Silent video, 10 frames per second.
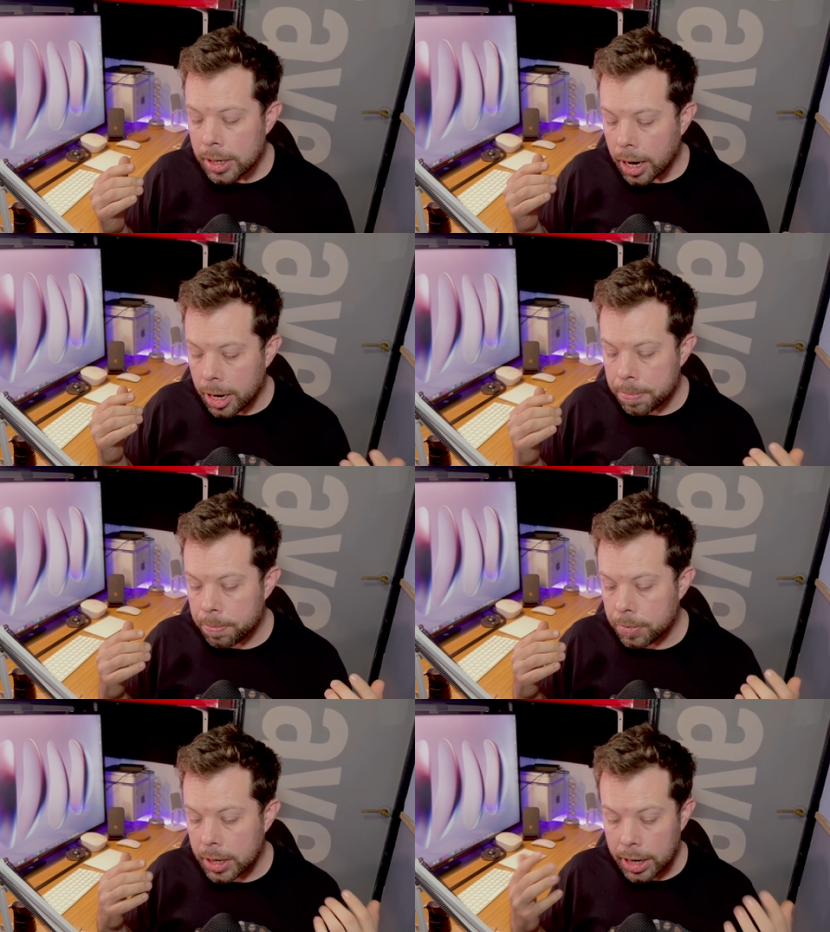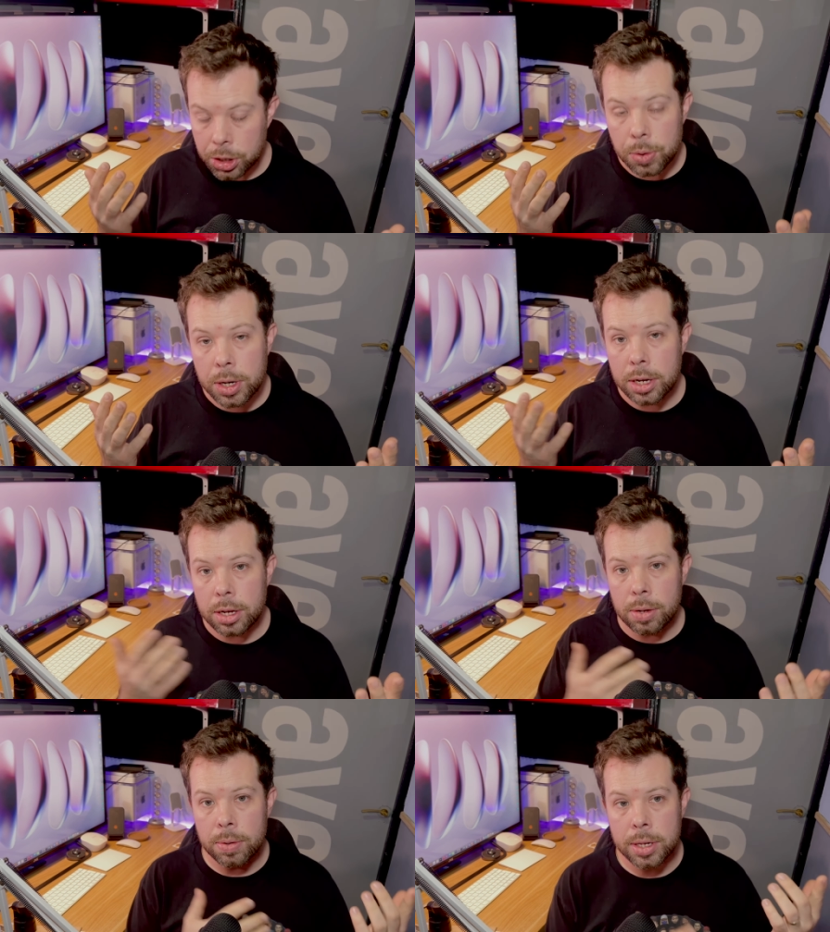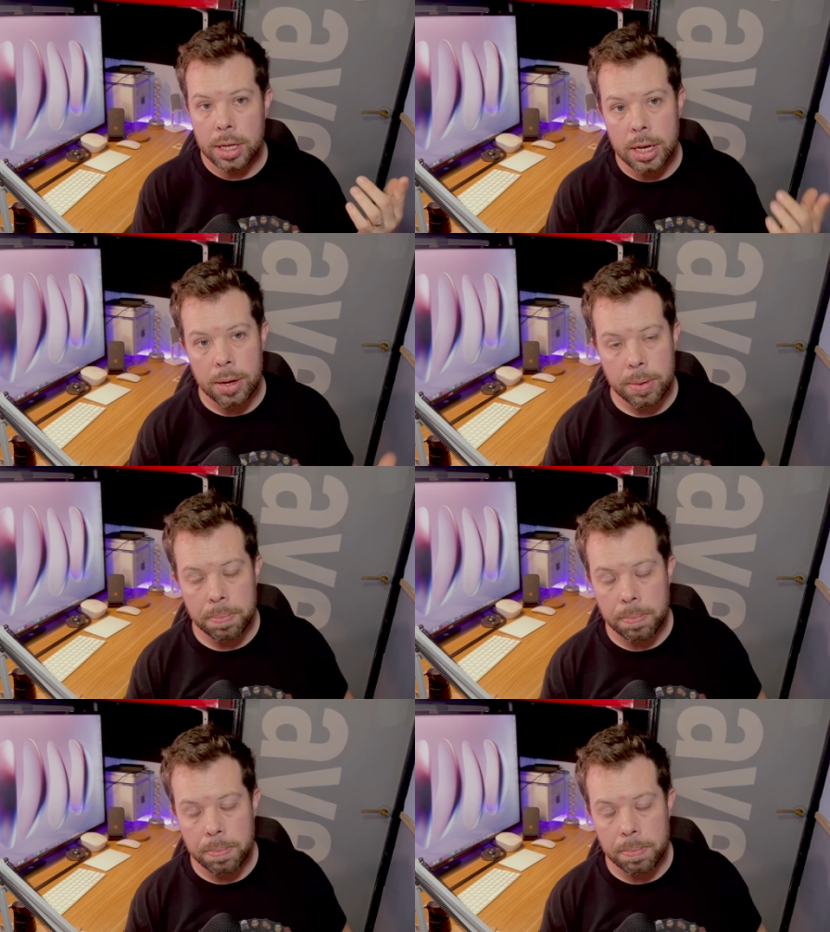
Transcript: Um, yes, you can use the